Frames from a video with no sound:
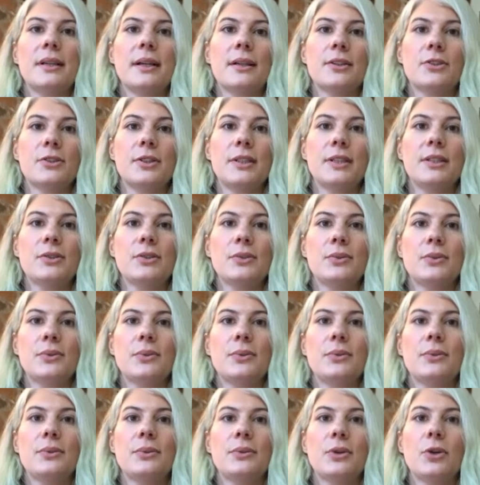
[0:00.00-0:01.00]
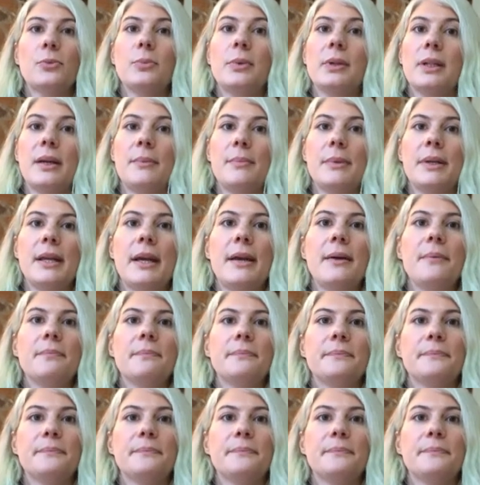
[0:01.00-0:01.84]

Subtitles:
actually to global M&A.